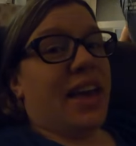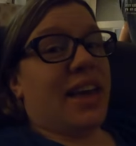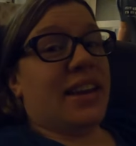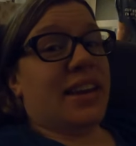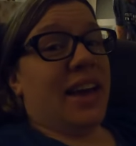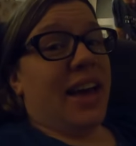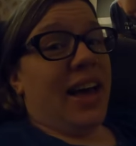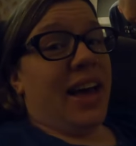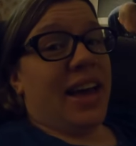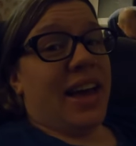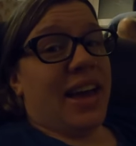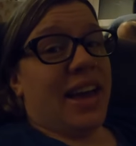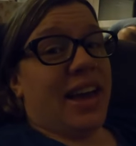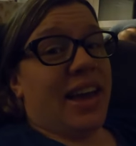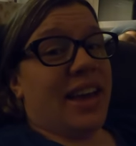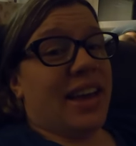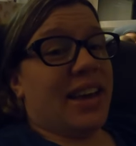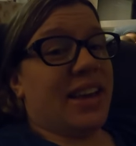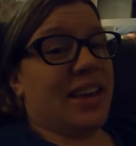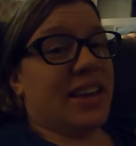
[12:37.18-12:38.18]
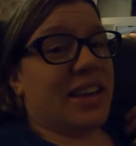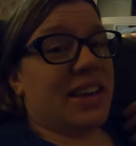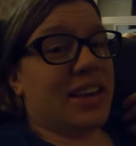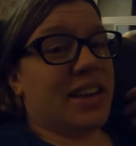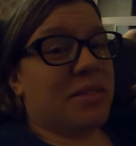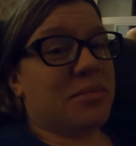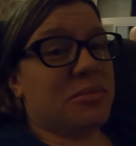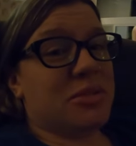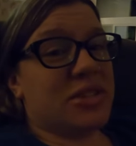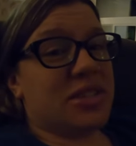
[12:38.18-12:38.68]
And I
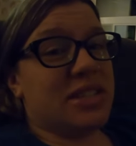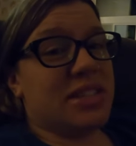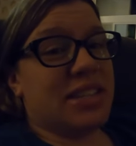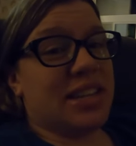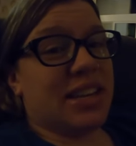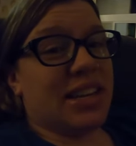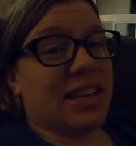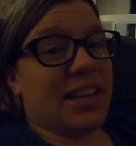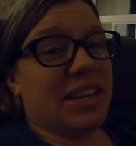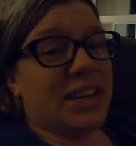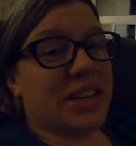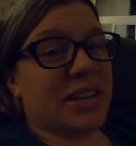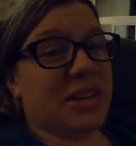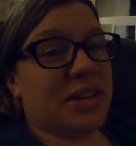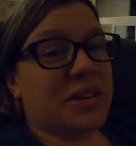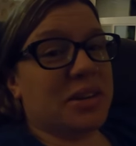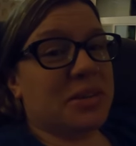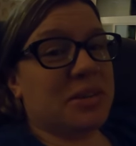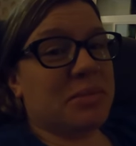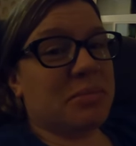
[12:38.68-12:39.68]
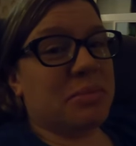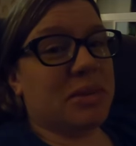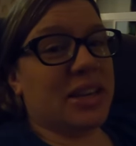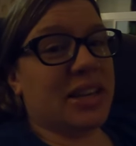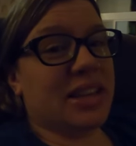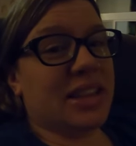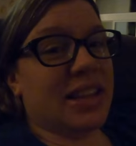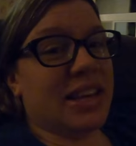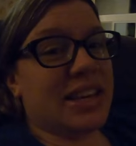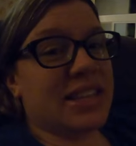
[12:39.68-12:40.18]
am just sitting here
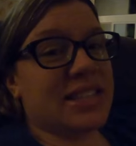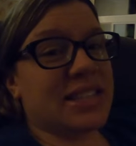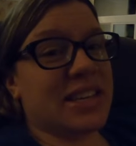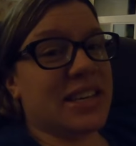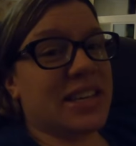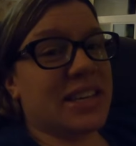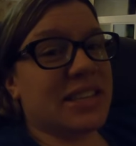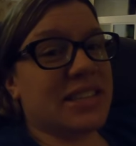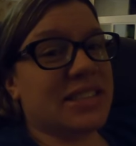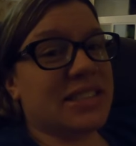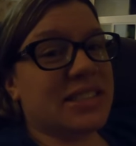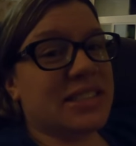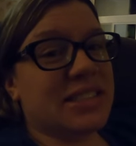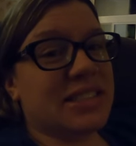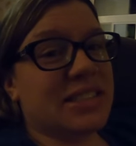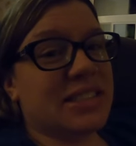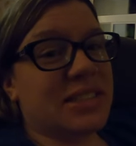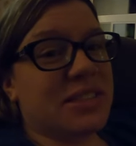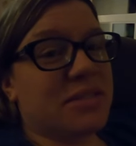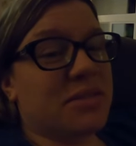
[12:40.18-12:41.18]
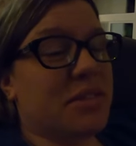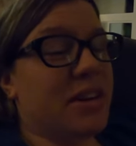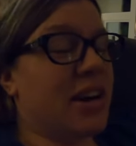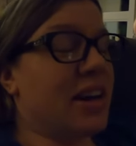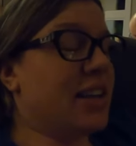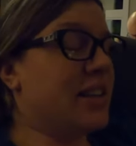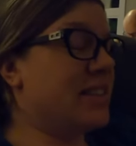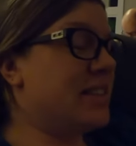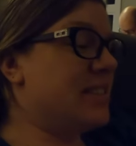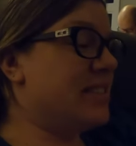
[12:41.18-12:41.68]
being lazy.
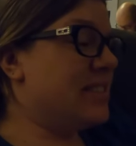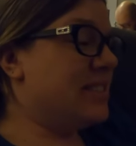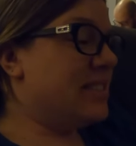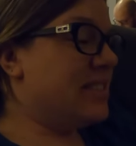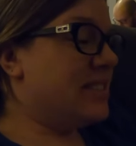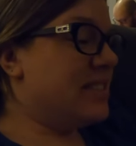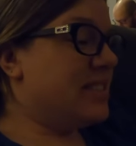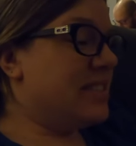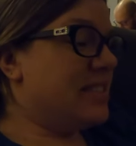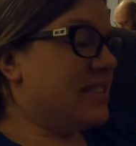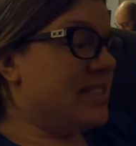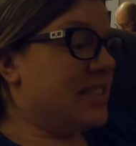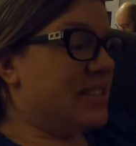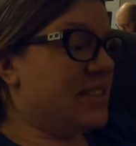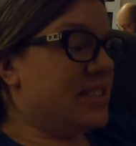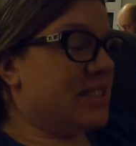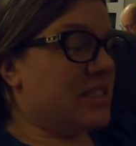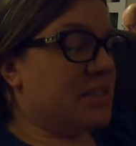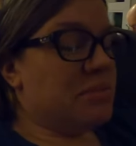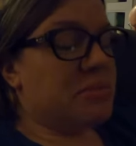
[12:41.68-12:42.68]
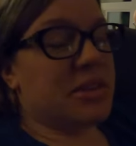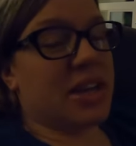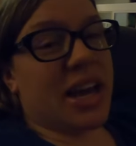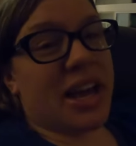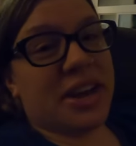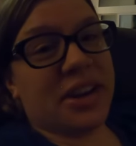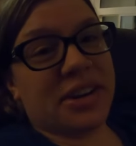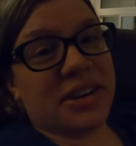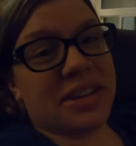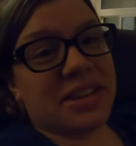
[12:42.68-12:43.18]
Well, I'm
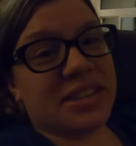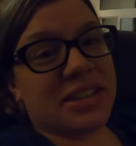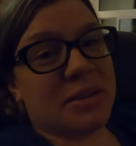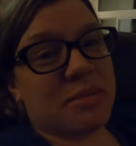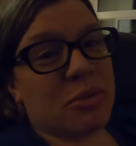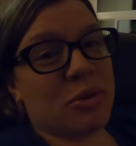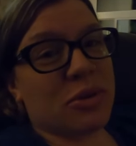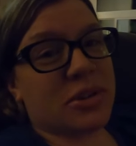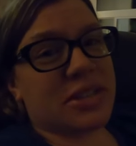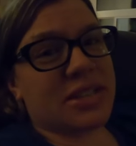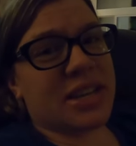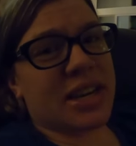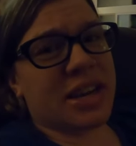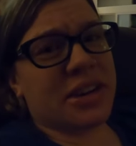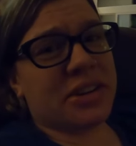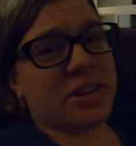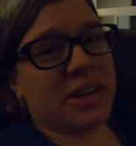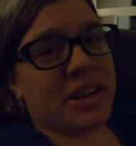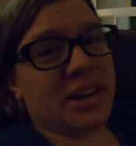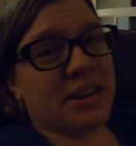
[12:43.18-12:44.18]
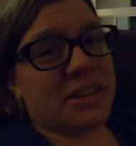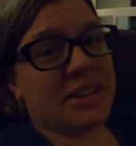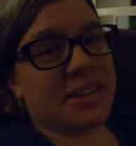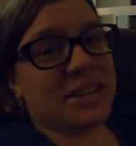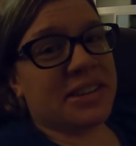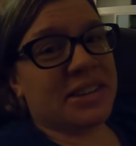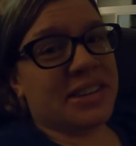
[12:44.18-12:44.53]
tired. I'm always tired now.